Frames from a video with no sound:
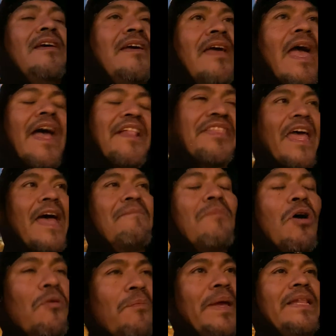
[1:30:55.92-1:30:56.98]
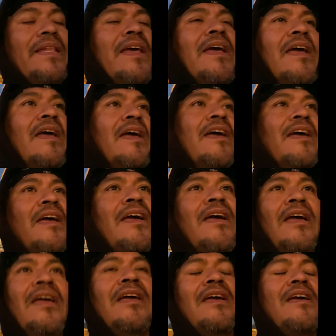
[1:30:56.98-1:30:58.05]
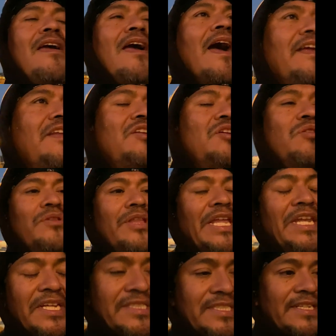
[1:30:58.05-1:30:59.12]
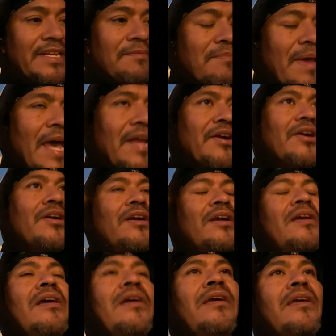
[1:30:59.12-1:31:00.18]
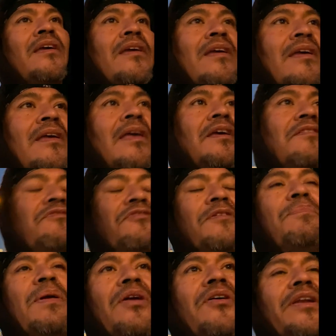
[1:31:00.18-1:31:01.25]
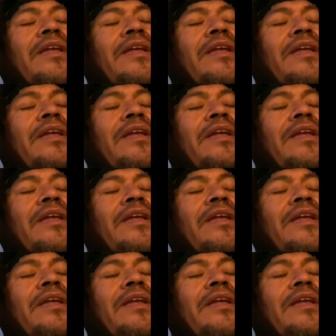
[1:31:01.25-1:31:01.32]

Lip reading: At that moment, I knew that it didn't matter if we buried